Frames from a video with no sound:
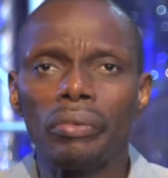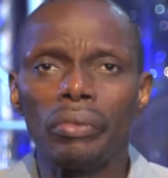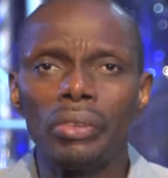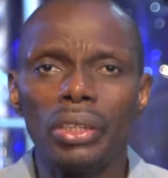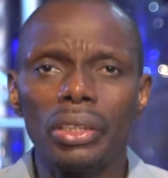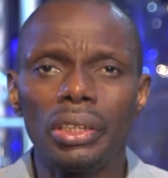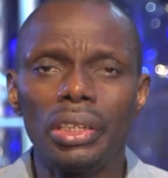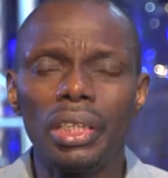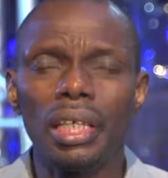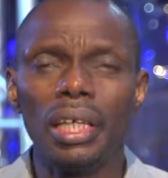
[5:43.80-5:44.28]

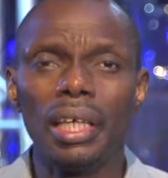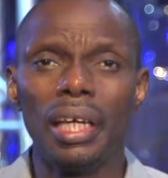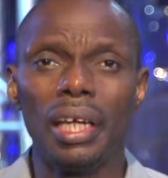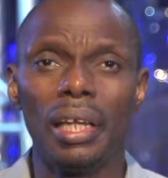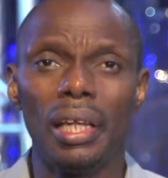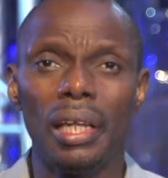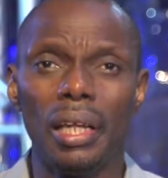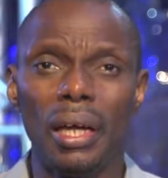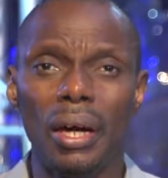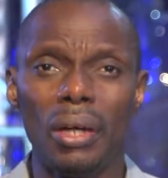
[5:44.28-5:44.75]
You see
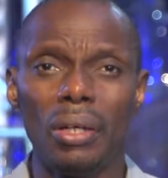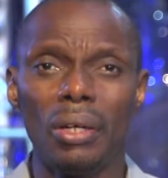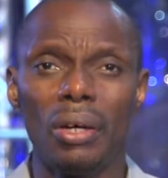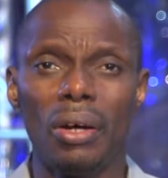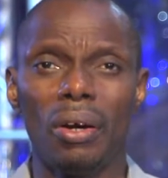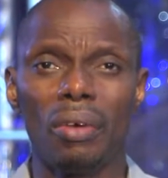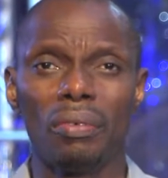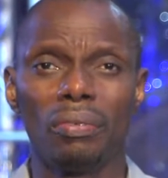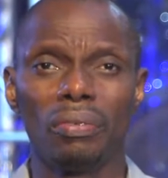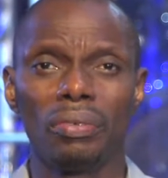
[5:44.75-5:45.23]
a lot
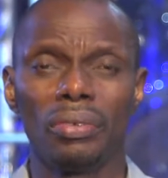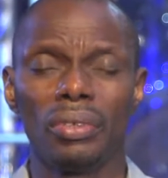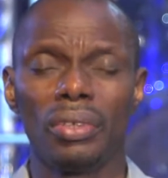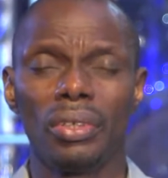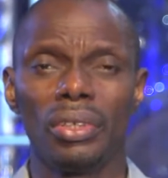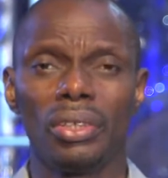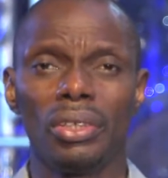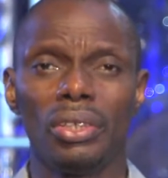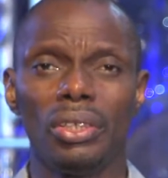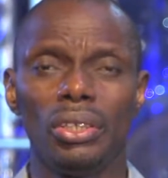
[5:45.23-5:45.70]
of,
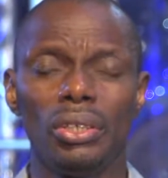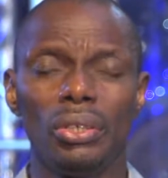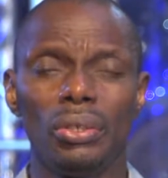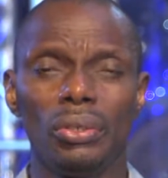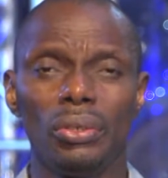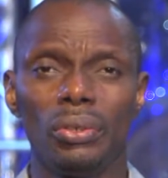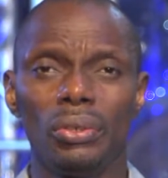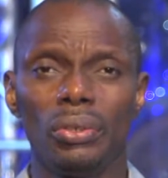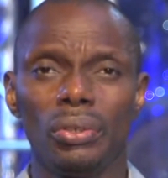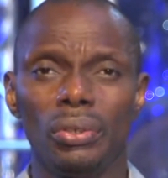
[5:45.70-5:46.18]
you
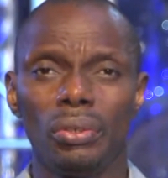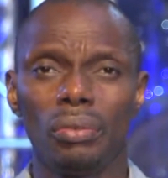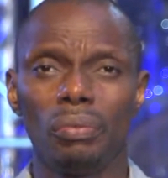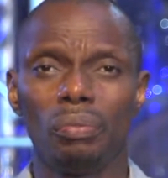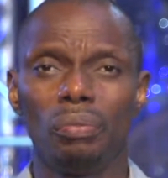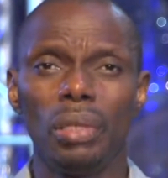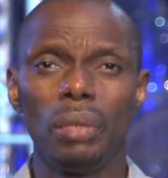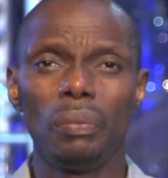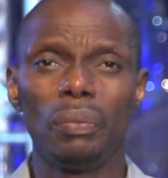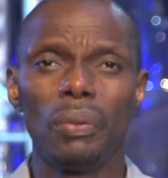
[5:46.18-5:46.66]
know,
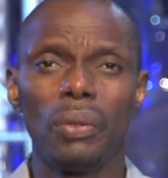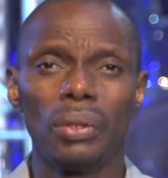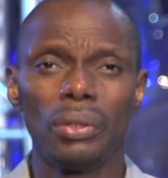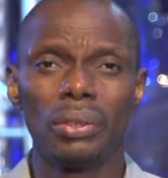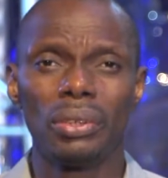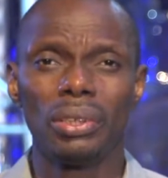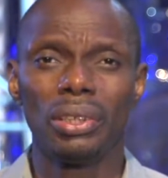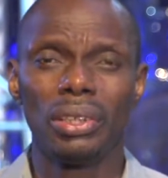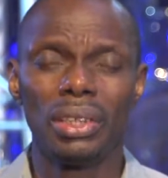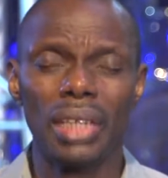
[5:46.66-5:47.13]
people
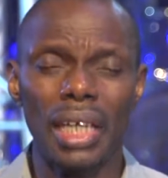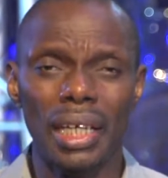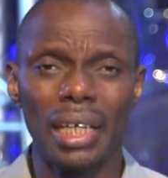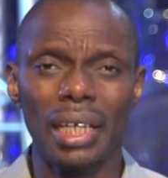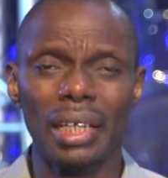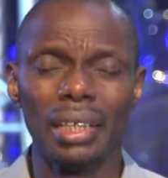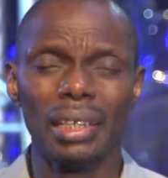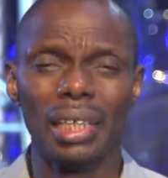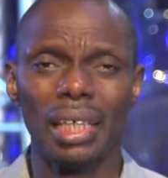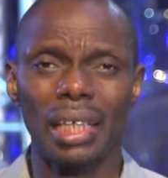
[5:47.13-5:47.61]

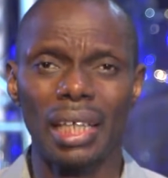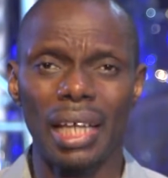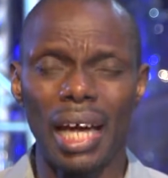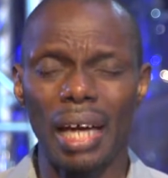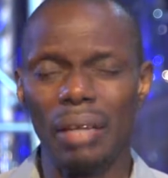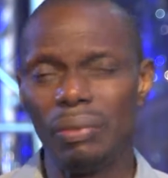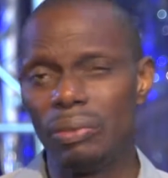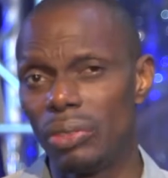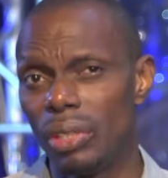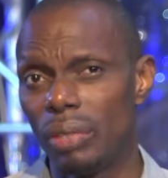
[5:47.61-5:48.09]
taking the
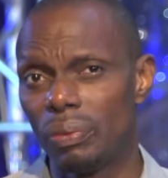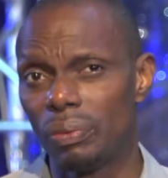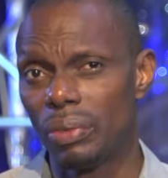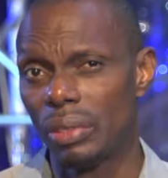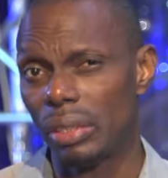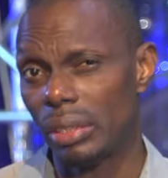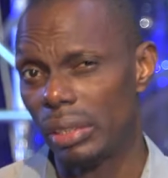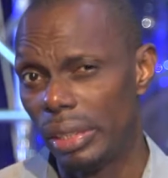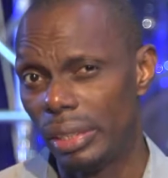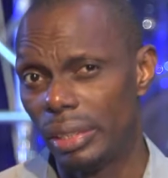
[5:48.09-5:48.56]
lives of
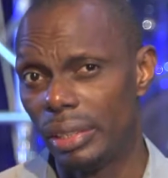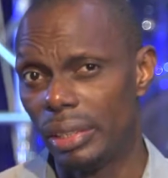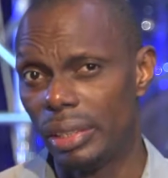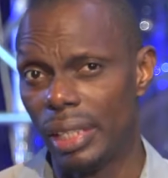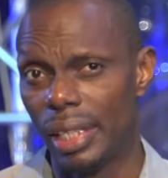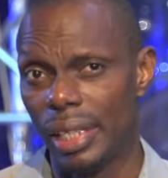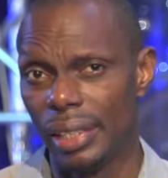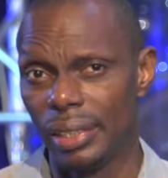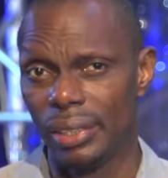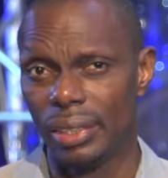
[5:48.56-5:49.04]

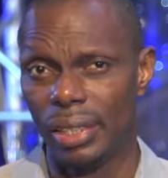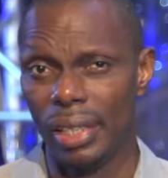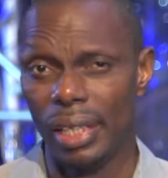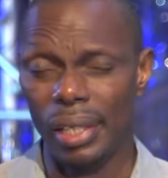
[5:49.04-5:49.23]
Christians.